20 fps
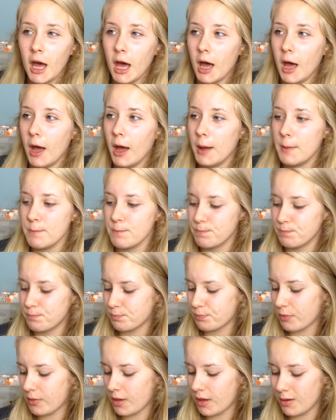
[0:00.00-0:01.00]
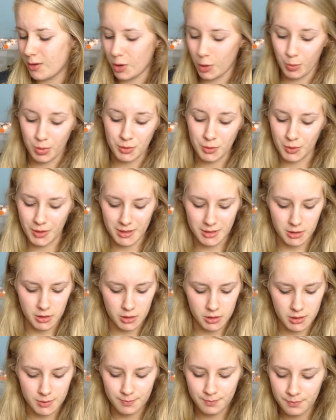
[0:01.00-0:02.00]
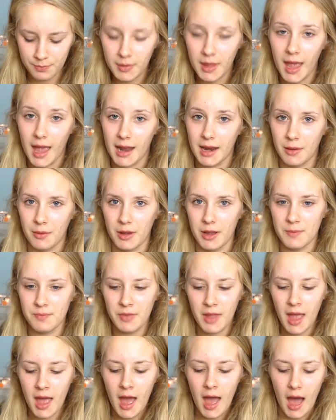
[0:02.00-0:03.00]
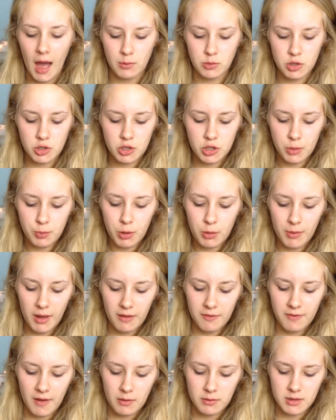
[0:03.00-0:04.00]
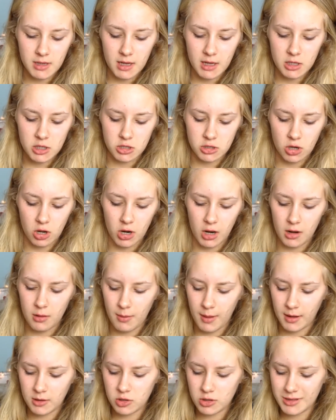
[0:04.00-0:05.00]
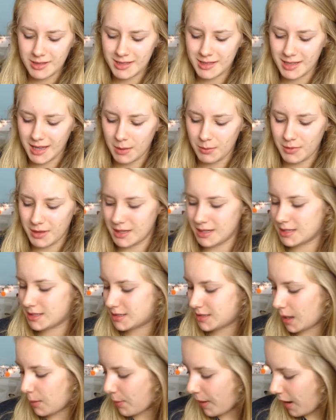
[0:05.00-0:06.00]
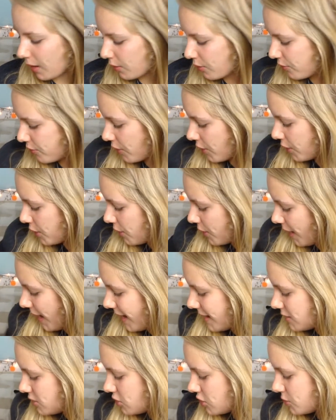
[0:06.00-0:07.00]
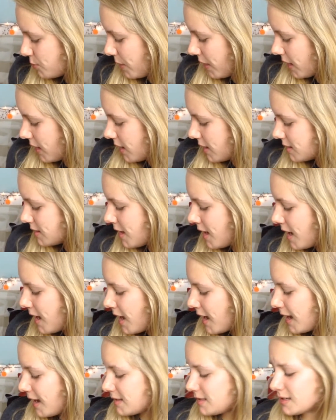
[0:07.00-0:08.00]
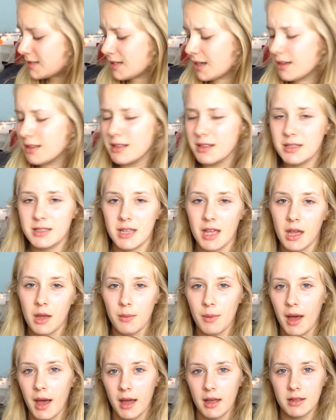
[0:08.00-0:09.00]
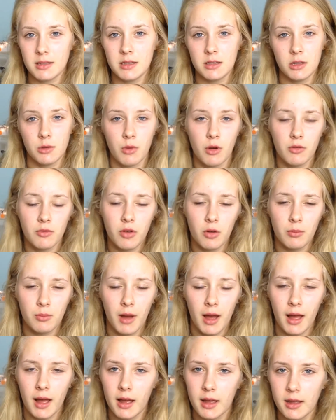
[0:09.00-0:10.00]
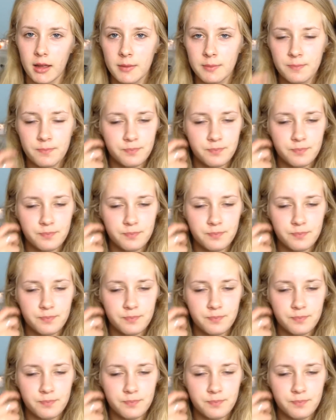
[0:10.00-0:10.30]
opened the windows. Anyway, I'm just going to put my foundation on, and I might just skip this step out for you guys just because it's exactly the same as the one from my